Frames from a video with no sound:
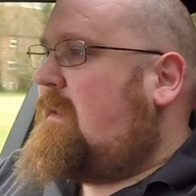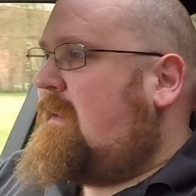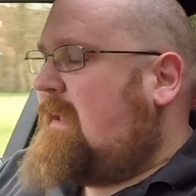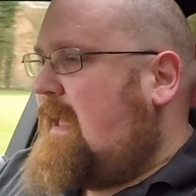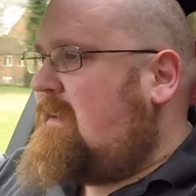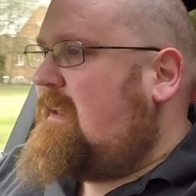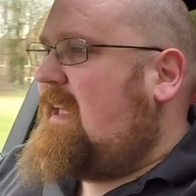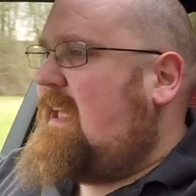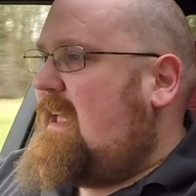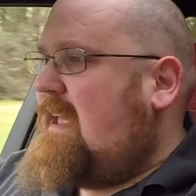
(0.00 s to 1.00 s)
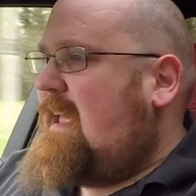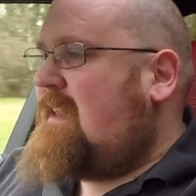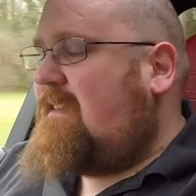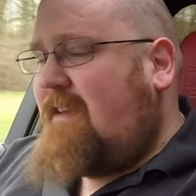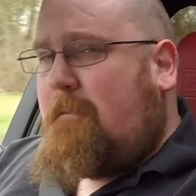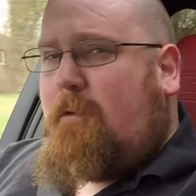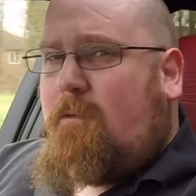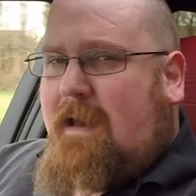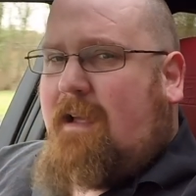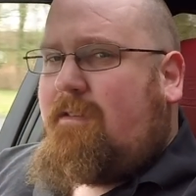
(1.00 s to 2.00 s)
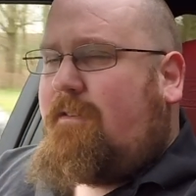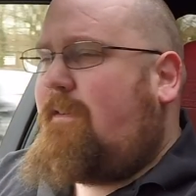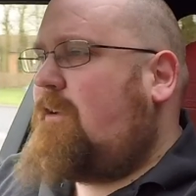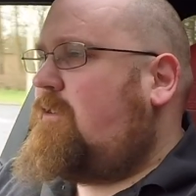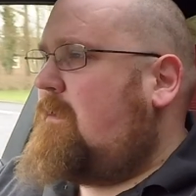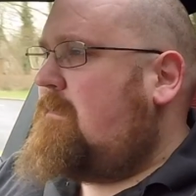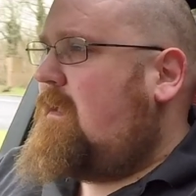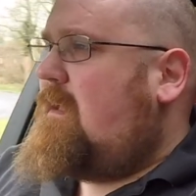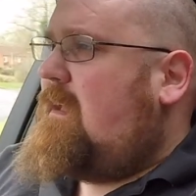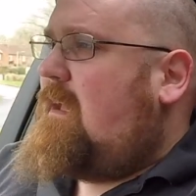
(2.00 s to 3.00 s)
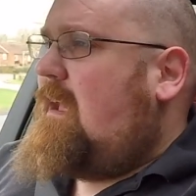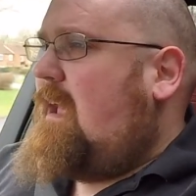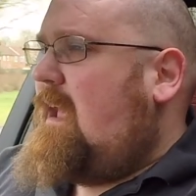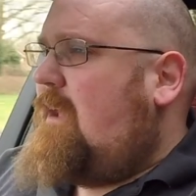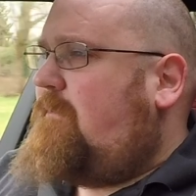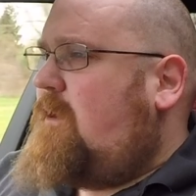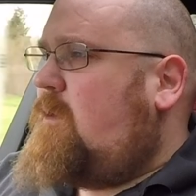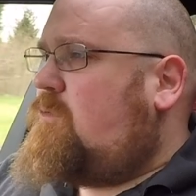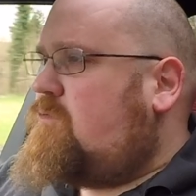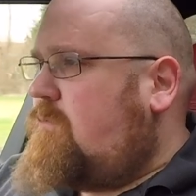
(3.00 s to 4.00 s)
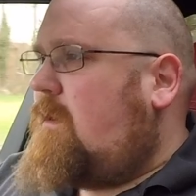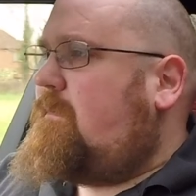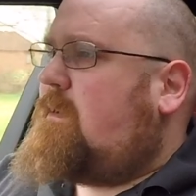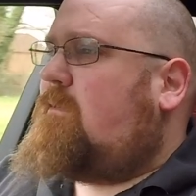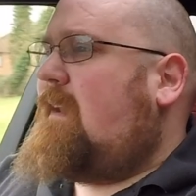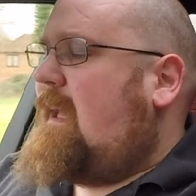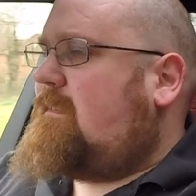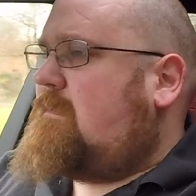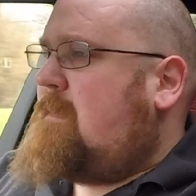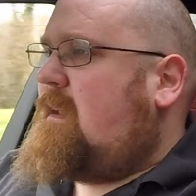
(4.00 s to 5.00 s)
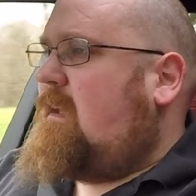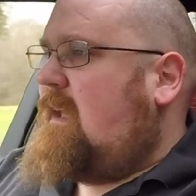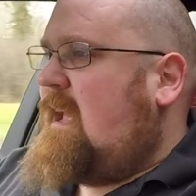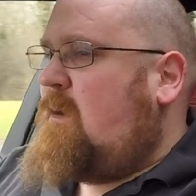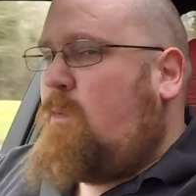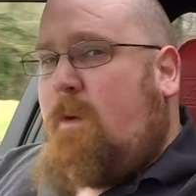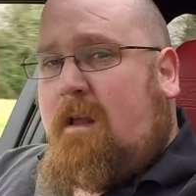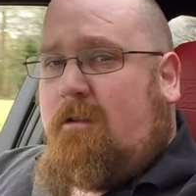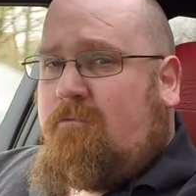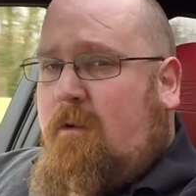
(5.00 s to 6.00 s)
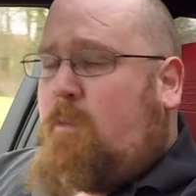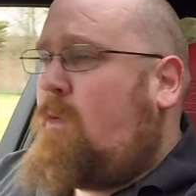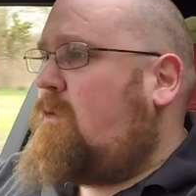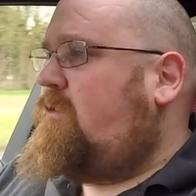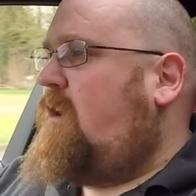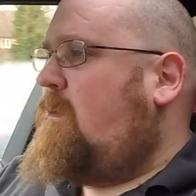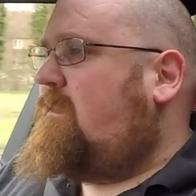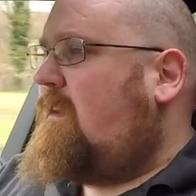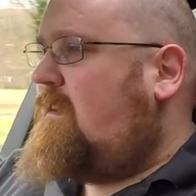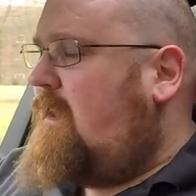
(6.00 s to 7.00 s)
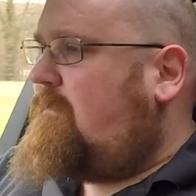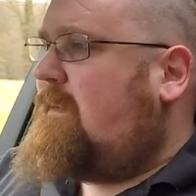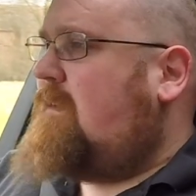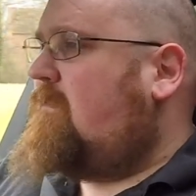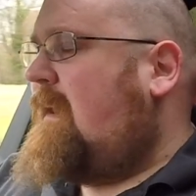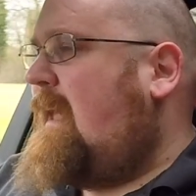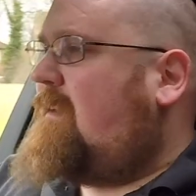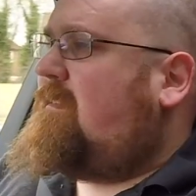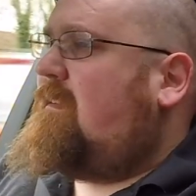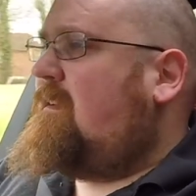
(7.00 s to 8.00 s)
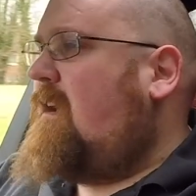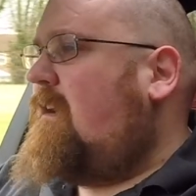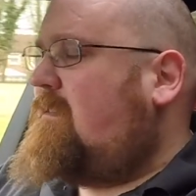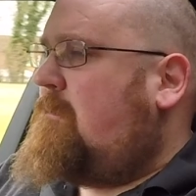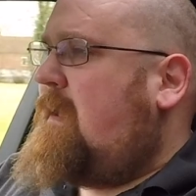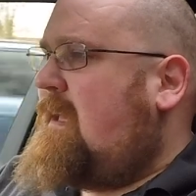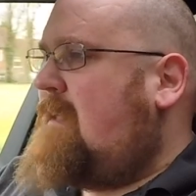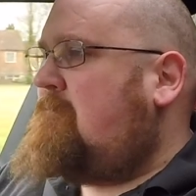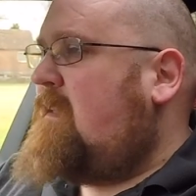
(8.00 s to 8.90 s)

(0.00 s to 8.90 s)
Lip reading: And again, in a typical Lexus fashion, if you drive in a relaxed manner, it will reward you. It's a lovely, relaxing car to be in.